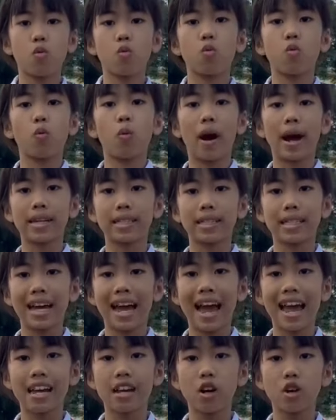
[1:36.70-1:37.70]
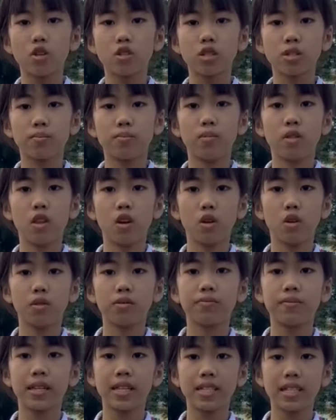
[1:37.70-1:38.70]
white-tailed blue
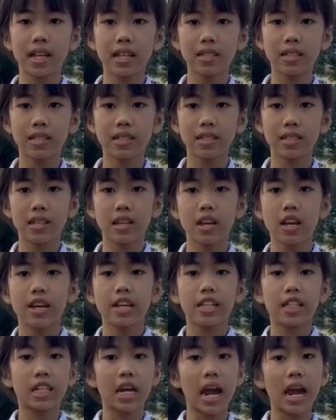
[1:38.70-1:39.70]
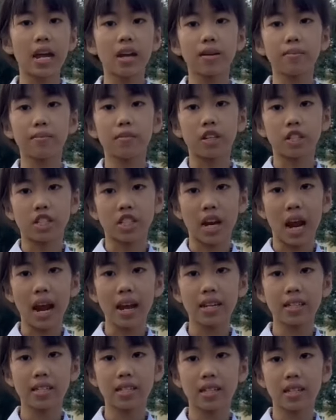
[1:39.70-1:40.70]
pheasants, giant
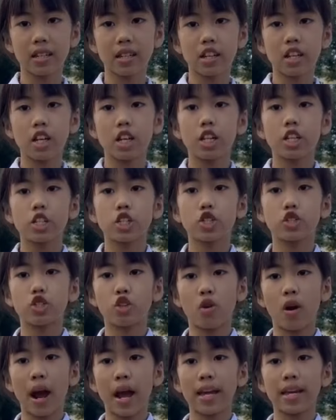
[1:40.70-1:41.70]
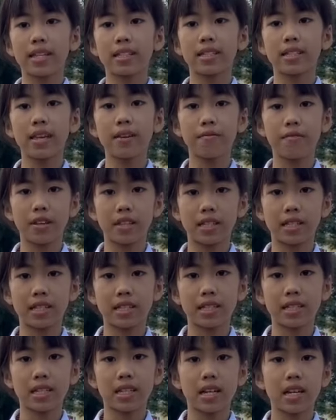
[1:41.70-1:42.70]
muskrats, striped
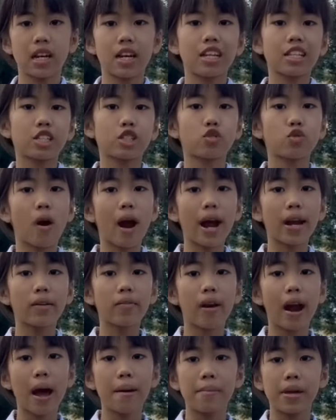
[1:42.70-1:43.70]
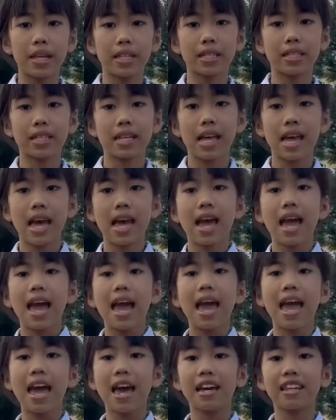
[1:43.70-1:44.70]
civets, striped rabbits,
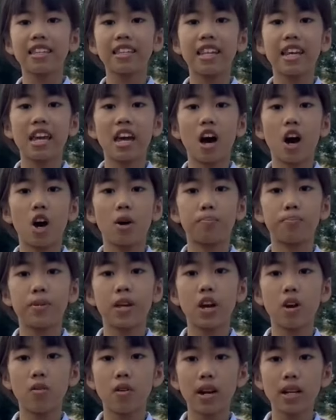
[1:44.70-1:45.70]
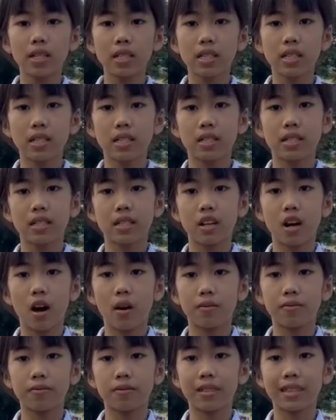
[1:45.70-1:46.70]
and the appearance
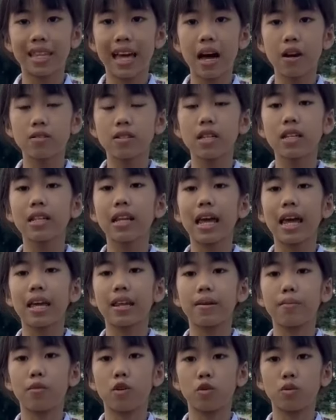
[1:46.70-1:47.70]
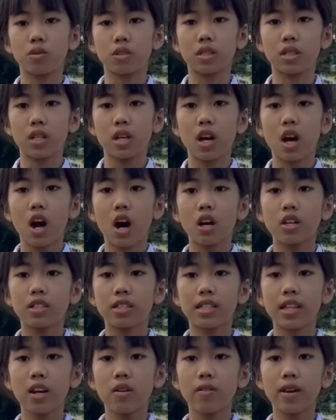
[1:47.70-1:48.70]
of thousand animals. A
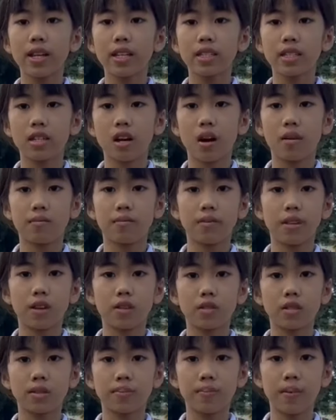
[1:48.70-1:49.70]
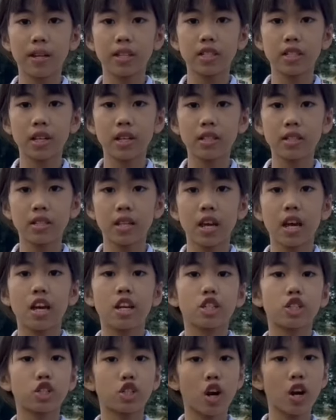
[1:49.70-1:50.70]
series of new species
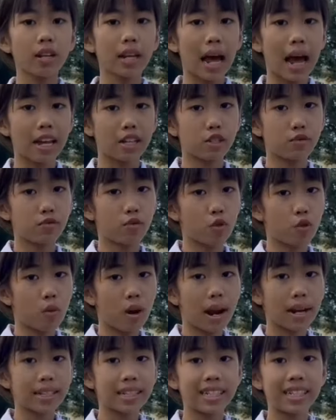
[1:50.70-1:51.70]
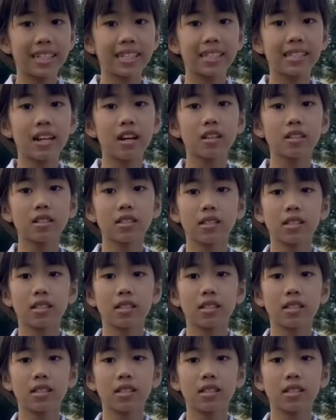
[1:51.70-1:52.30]
such as Vũ Quang chestnut,